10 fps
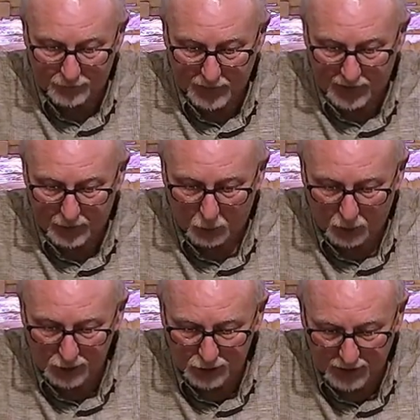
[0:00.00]
And the more
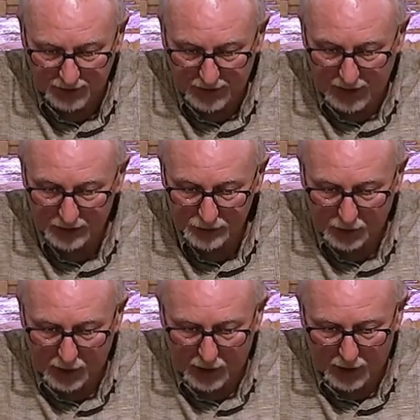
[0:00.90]
you study God's
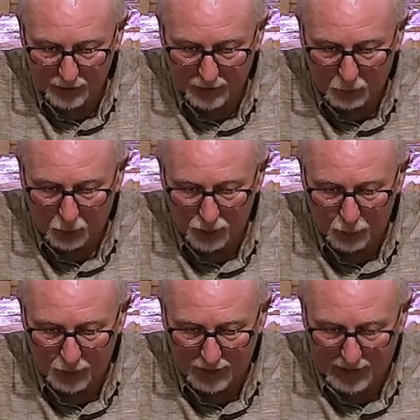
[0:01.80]
law, the more you
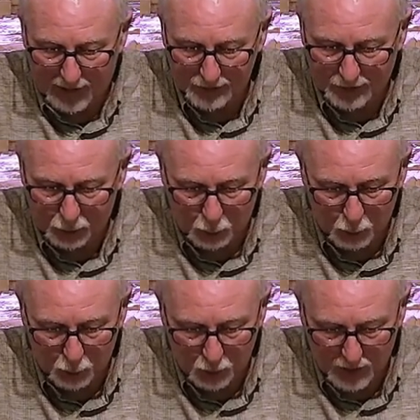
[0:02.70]
realize that
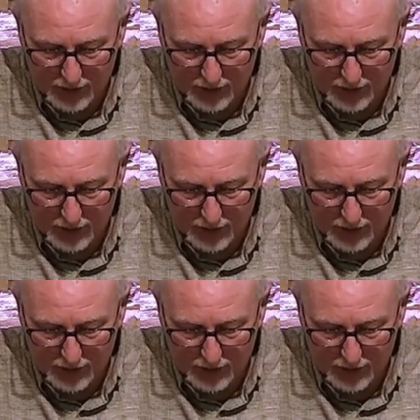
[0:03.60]
you